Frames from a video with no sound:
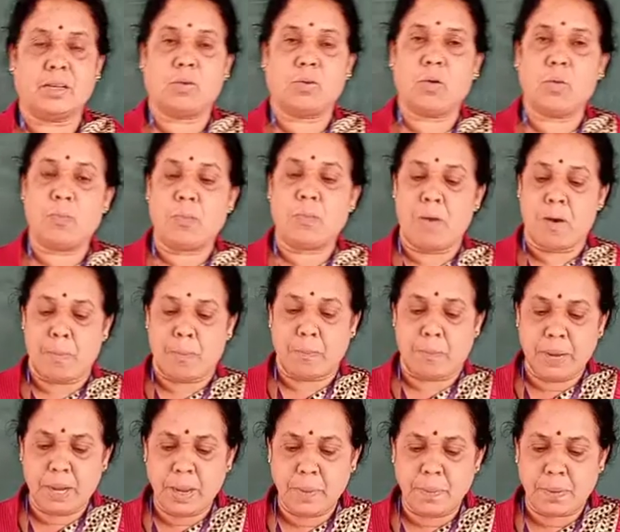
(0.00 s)
group
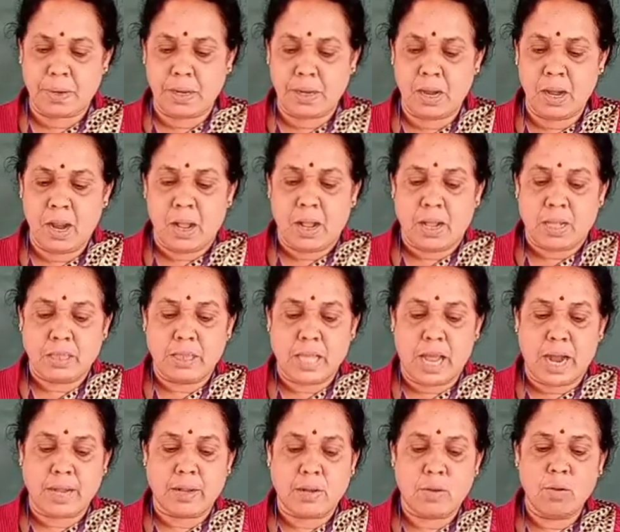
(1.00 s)
of people
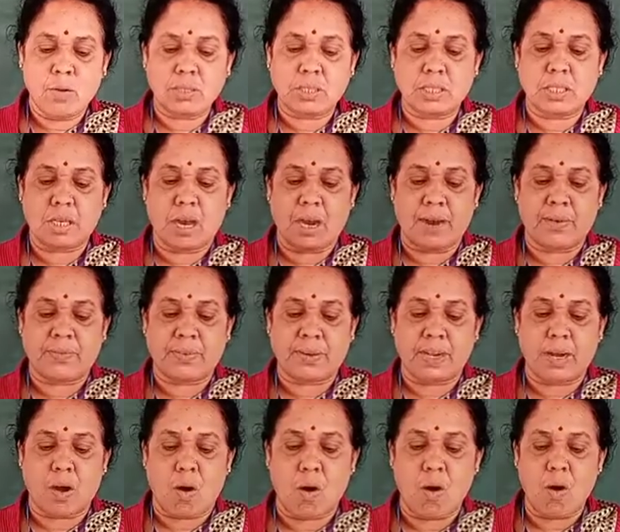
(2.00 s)
that looks
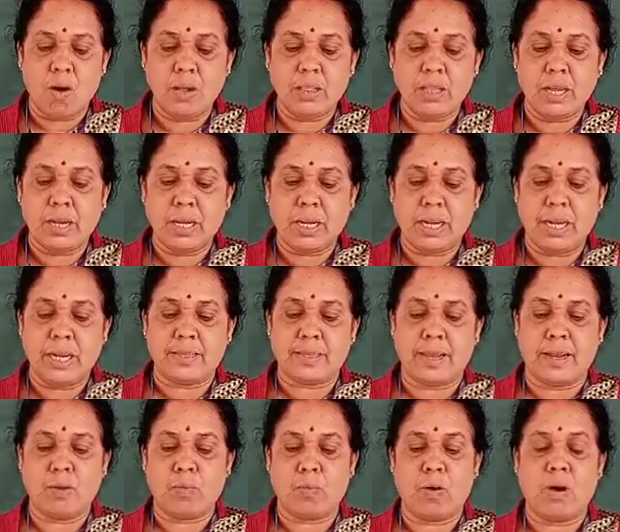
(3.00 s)
after all the needs
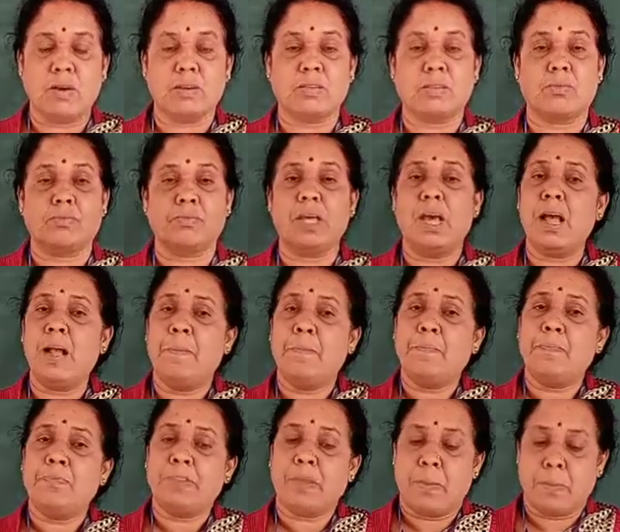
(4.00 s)
and wants of the
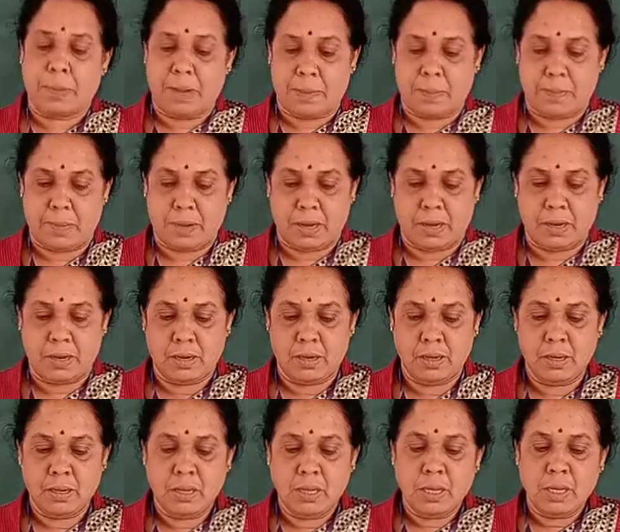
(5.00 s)
people.
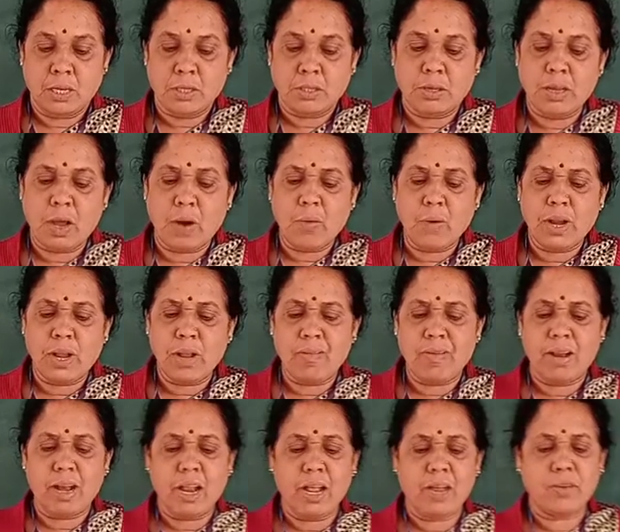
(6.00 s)
So
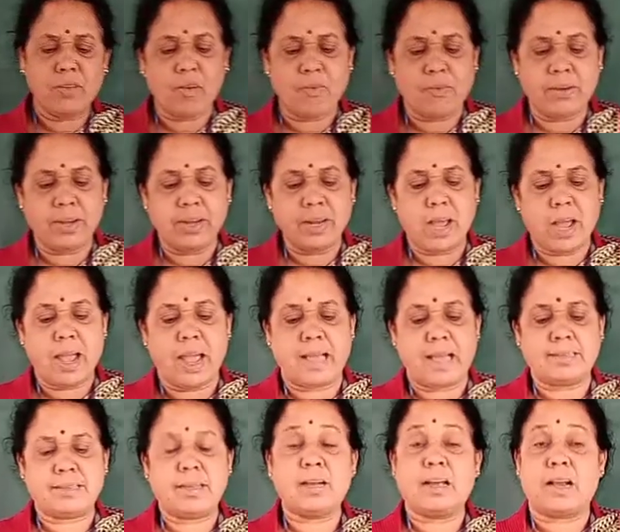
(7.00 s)
every village of India
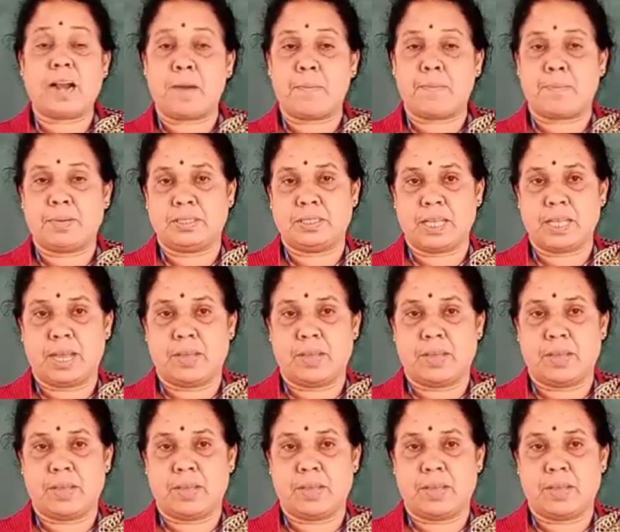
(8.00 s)
has a Gram Panchayat.